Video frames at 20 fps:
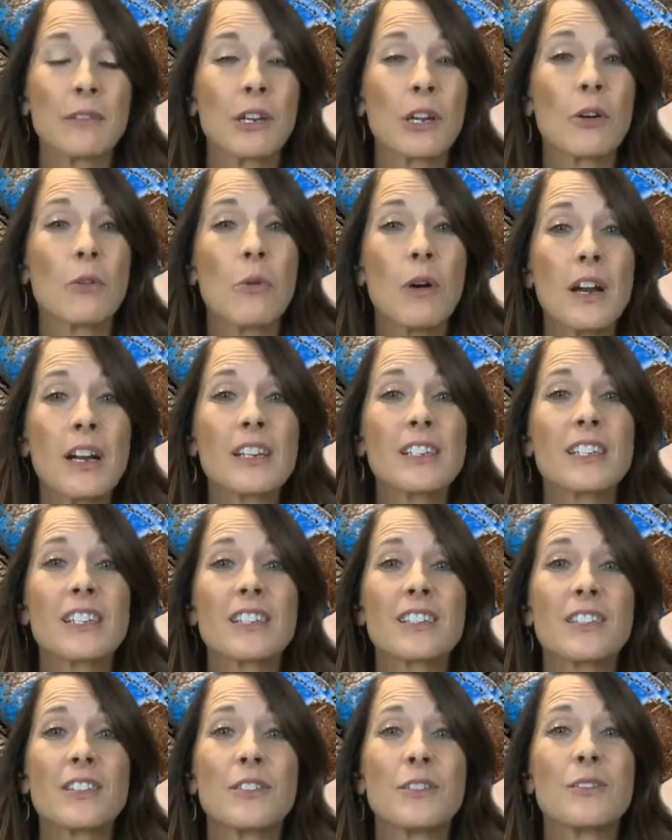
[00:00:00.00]
requires
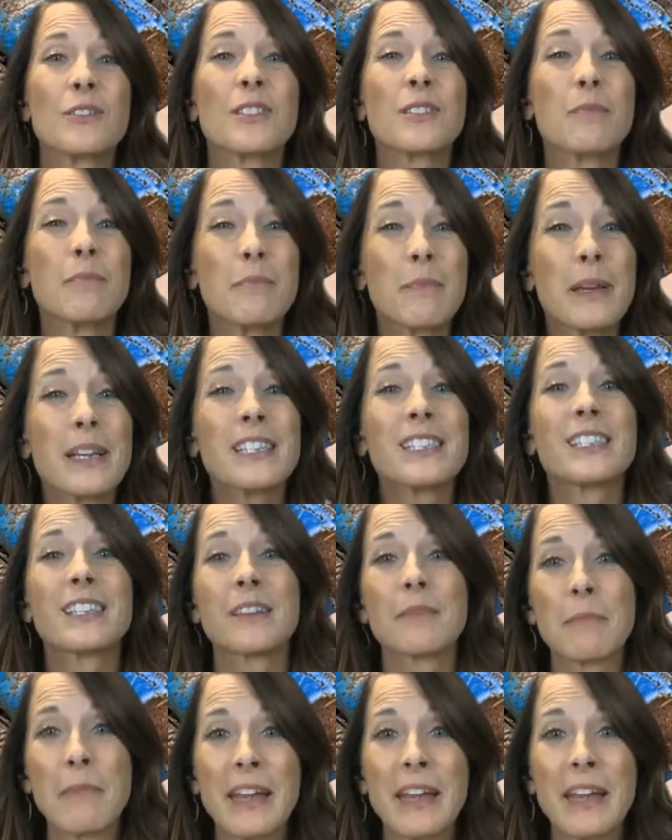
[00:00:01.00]
us to do some basic